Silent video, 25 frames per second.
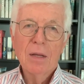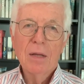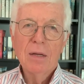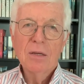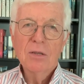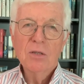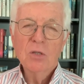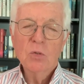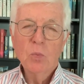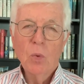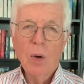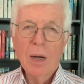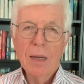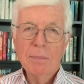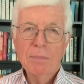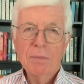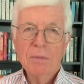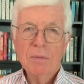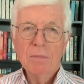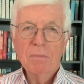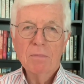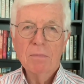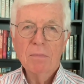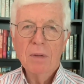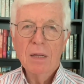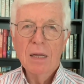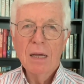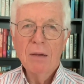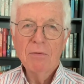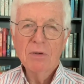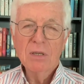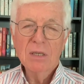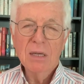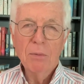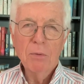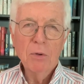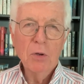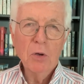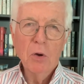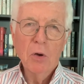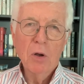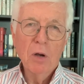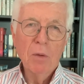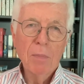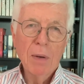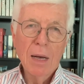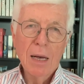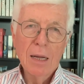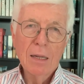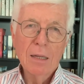swiped every time you go in a
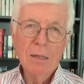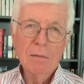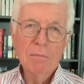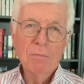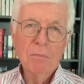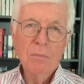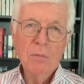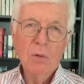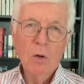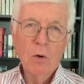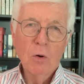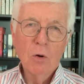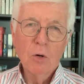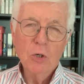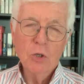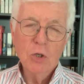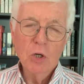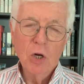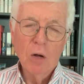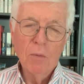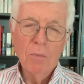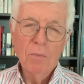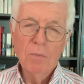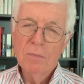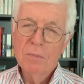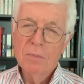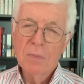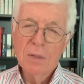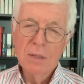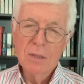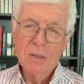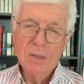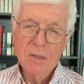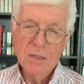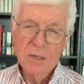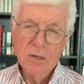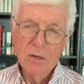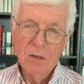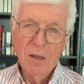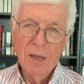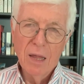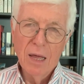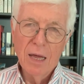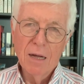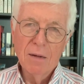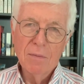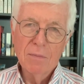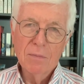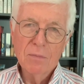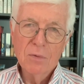mall or a shop is still there.